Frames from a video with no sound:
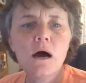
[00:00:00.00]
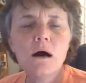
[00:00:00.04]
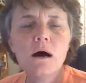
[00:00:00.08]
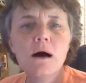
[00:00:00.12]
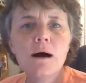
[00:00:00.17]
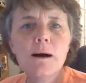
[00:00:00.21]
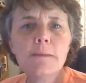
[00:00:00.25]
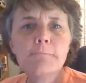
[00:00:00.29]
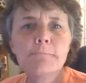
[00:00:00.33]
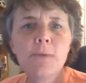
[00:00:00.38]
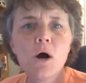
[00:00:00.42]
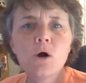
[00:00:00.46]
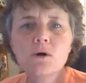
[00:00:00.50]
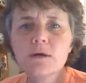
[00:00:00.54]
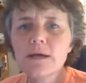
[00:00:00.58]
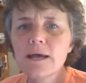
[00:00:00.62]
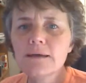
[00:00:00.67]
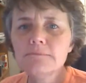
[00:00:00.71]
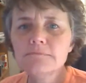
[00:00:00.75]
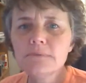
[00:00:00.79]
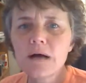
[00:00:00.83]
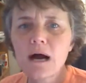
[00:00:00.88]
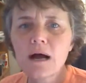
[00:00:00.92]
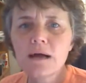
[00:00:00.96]

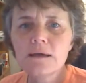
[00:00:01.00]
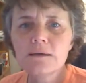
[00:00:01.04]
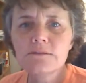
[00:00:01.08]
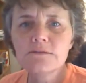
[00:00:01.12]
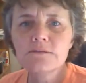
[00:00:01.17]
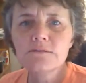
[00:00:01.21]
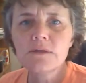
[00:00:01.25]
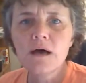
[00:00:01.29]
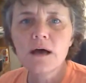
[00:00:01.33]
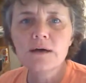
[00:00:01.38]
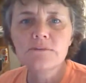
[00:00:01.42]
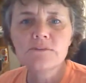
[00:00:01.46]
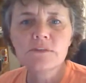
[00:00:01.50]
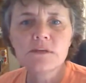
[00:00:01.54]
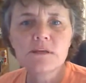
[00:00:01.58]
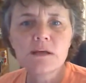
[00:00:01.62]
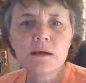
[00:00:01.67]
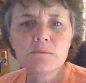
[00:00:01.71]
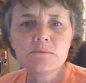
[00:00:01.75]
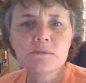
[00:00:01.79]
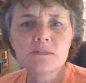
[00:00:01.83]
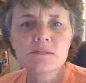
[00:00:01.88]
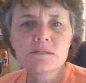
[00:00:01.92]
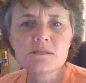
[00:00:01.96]
Okay, I
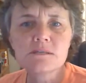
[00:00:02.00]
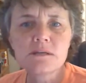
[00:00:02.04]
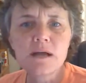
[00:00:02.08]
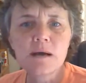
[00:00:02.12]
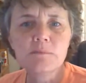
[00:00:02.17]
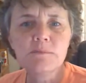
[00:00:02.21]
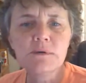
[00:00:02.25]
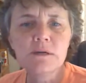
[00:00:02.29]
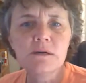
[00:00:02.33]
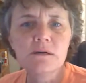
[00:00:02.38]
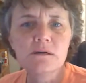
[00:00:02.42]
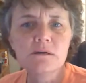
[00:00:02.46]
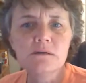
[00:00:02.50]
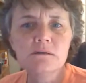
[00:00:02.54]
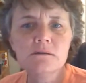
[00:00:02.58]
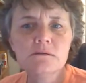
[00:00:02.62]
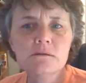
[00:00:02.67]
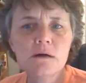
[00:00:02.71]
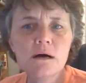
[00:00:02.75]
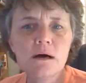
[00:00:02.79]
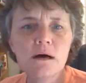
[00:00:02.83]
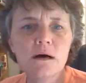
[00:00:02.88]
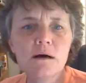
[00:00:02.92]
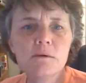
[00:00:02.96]
think I'm going to stop here.
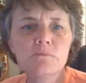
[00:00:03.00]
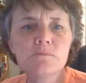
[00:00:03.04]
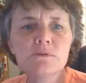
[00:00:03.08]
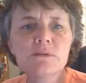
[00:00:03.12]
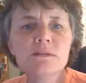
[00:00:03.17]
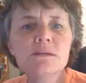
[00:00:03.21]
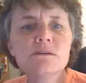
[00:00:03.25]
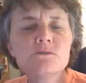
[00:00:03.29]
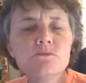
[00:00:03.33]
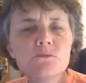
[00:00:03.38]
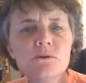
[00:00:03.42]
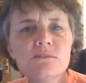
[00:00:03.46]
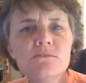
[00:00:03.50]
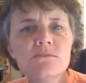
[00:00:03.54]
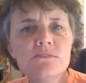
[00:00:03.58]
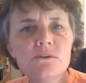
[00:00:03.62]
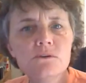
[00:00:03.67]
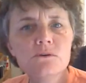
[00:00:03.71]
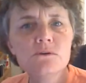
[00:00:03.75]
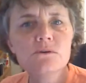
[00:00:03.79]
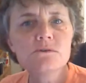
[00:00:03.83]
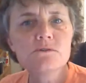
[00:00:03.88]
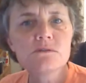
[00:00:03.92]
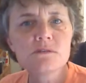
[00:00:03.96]
Please
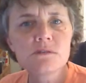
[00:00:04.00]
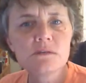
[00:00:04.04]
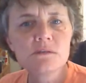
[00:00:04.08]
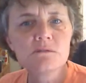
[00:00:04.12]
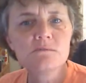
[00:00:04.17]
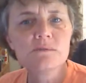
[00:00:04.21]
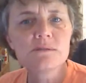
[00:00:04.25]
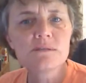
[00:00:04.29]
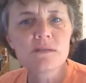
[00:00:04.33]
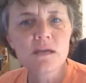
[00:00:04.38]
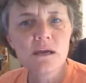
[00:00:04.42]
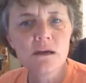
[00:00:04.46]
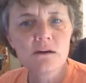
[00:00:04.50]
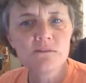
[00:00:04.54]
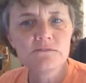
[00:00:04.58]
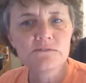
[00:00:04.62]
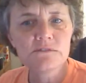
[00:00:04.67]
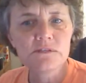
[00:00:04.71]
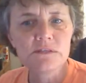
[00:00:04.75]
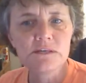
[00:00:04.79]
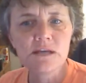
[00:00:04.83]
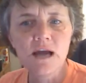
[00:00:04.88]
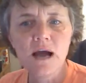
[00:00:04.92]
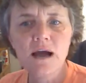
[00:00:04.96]
review your syllabus
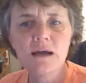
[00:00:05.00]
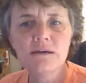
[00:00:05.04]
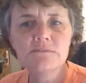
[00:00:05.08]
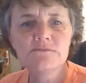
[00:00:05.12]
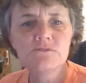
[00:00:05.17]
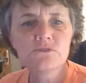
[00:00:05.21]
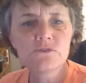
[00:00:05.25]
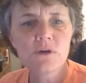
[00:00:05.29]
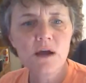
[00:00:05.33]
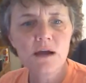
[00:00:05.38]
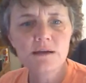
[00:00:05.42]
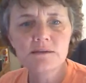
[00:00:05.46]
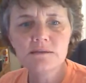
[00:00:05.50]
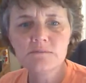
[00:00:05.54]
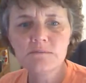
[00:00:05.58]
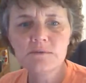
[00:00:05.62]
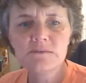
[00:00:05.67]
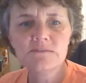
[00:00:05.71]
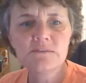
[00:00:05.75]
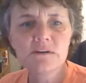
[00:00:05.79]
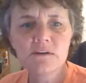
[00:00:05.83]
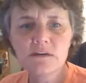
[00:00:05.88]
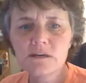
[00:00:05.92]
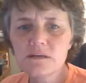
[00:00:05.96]
carefully. I have tried to
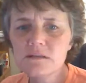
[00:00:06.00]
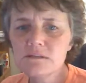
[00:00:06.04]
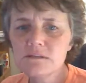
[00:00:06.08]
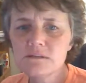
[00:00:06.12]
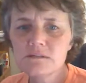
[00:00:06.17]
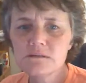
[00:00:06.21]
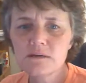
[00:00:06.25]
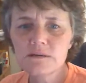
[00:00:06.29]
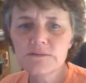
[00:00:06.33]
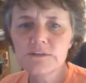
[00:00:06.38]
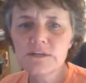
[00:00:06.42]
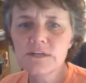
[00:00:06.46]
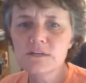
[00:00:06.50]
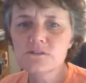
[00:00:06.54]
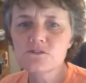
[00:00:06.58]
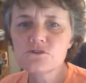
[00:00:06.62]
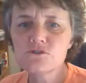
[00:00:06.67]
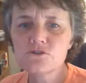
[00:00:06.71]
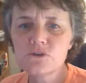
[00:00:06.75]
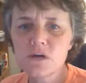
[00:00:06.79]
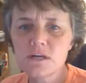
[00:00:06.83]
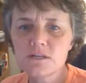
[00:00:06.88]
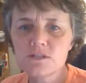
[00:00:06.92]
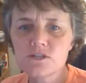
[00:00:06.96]
be very clear on the
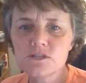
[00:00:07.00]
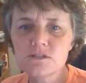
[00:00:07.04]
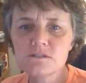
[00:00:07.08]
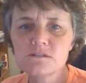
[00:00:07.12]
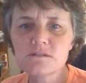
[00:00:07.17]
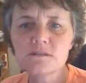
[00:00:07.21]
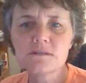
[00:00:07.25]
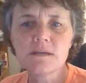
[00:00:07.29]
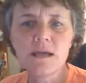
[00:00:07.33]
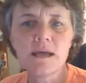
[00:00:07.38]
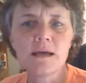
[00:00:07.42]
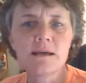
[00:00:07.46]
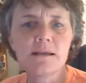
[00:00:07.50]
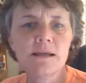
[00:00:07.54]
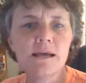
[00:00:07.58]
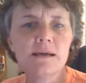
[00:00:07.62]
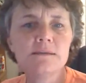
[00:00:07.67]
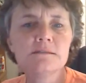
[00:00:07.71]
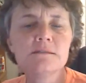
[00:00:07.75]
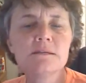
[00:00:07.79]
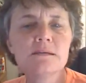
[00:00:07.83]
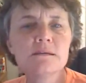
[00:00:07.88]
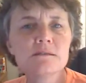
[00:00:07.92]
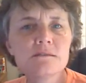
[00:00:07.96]
instructions and
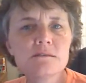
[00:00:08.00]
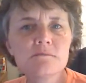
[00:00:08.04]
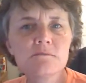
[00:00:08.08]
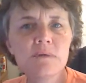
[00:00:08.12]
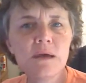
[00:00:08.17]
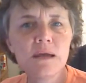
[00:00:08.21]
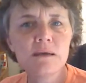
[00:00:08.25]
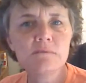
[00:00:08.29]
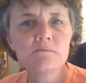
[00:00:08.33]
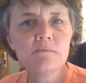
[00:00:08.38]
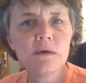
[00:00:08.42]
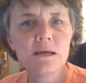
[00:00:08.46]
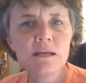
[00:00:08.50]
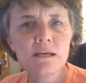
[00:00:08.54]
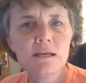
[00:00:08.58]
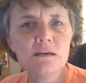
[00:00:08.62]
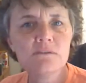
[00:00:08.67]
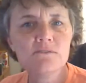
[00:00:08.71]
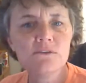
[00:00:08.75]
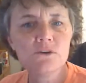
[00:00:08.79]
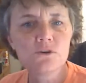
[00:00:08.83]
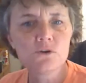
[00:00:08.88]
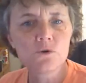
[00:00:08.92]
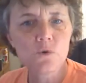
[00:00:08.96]
anticipate
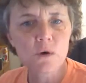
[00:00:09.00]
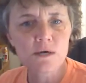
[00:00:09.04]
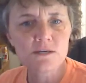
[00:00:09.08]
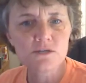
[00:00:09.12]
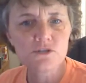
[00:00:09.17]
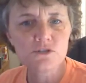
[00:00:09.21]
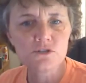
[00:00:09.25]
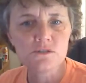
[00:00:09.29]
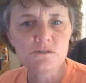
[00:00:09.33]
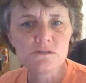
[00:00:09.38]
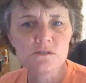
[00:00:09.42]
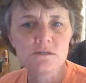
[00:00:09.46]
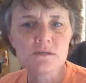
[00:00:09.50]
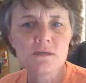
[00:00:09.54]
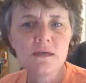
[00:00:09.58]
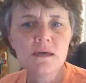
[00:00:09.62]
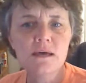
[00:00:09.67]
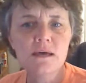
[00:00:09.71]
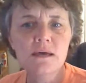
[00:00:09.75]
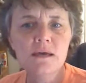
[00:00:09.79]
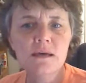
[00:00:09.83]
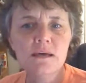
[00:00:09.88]
many of your questions.